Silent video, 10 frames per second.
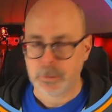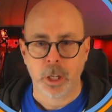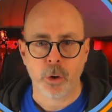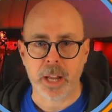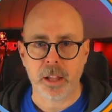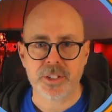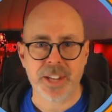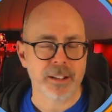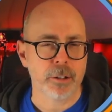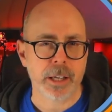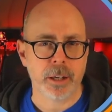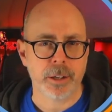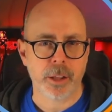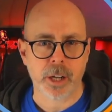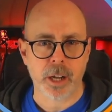Okay, let's take a look at
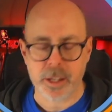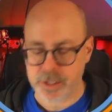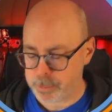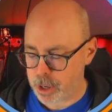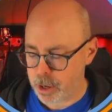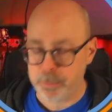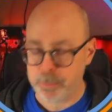another concept called